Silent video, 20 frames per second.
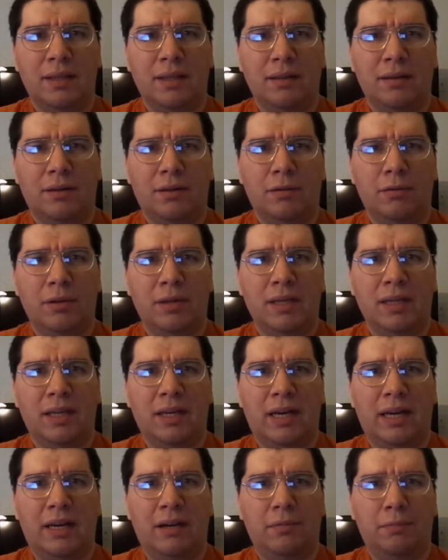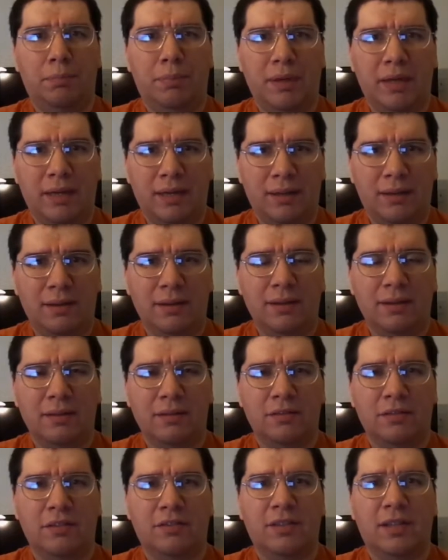uh, already out of bed,
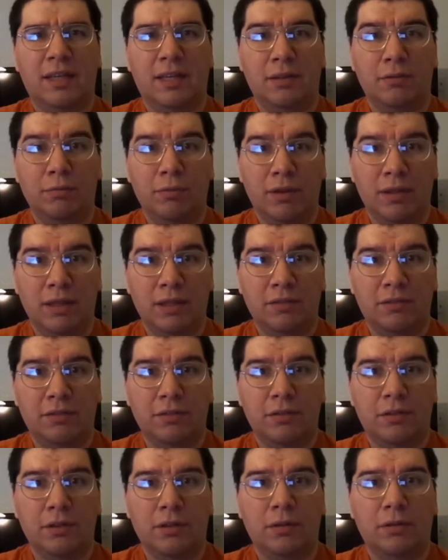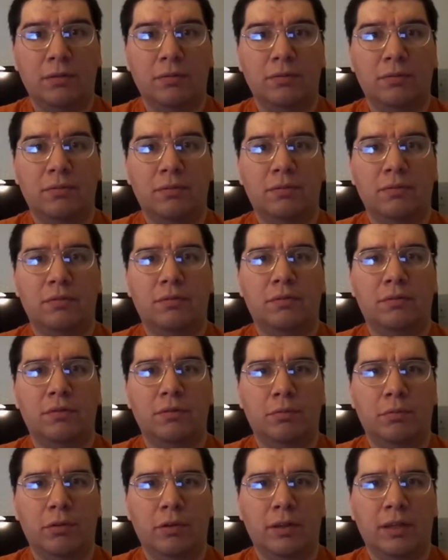just getting ready to go
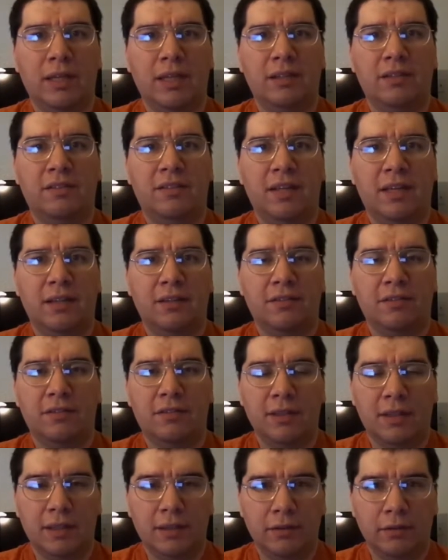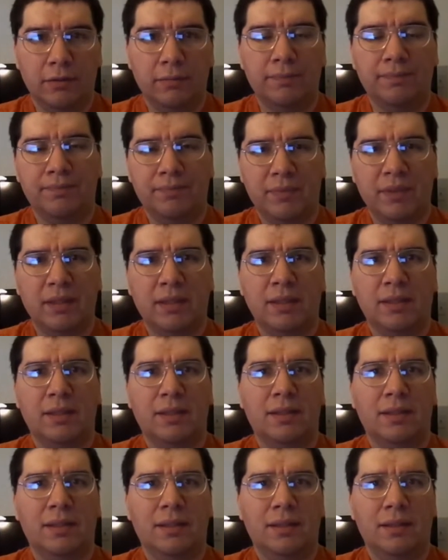to work at Dan's Diner,
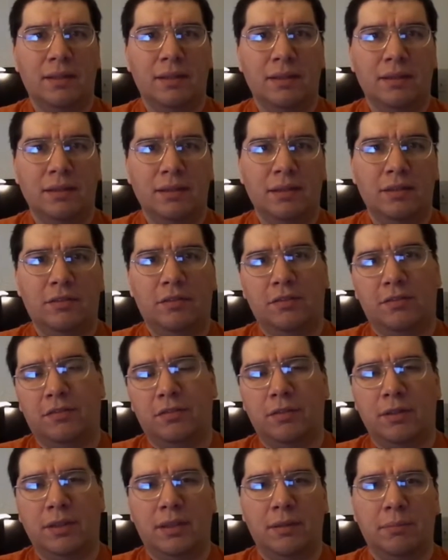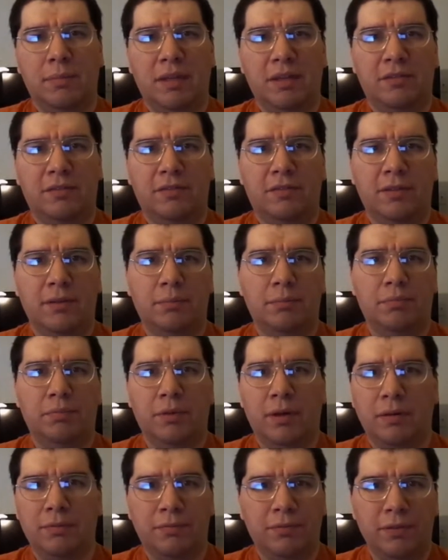you know, just so he can make some
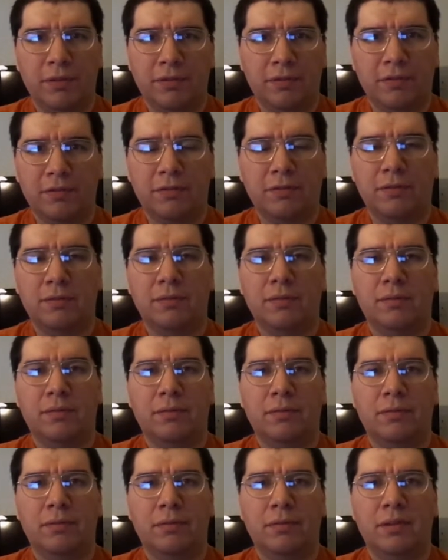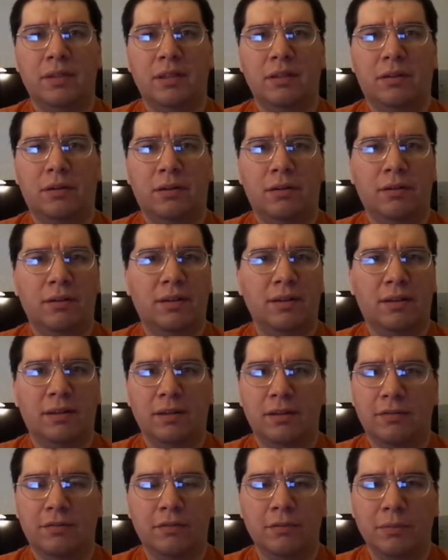breakfast for the, all the
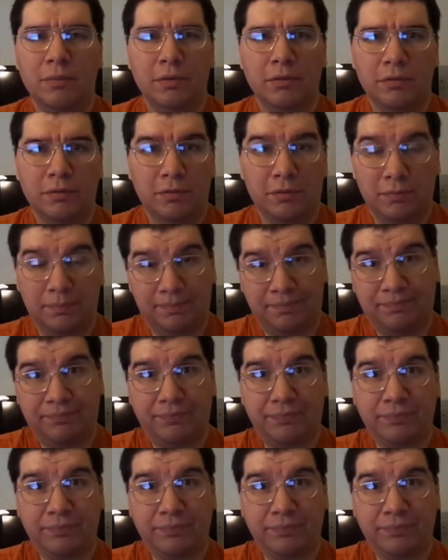customers,